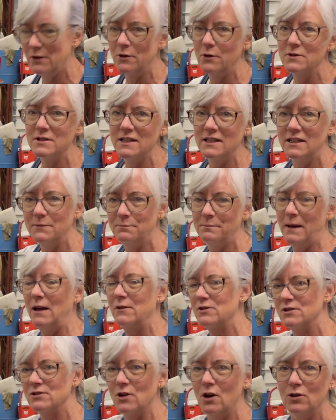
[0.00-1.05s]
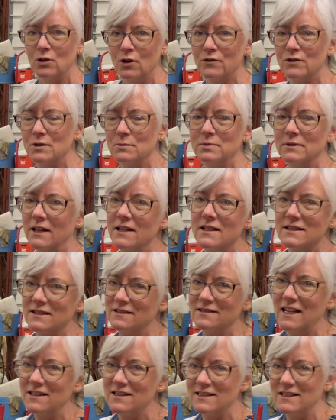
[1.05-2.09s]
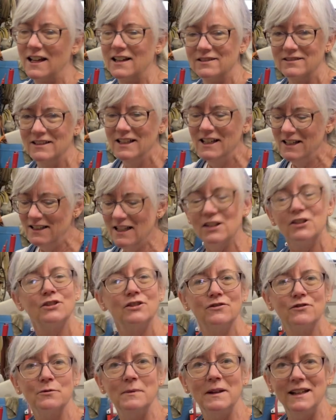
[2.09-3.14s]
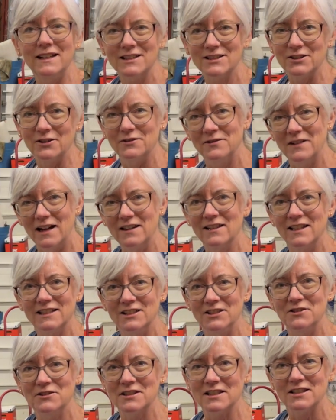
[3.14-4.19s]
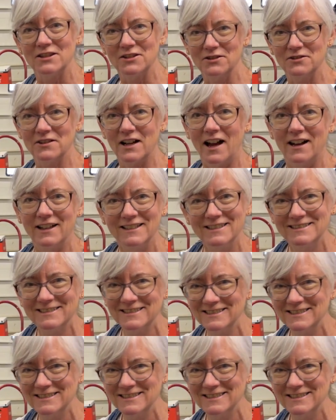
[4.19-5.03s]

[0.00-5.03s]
of those in, it bounces all over the place, and that's not, not good for me. So I'd like to use this little guy.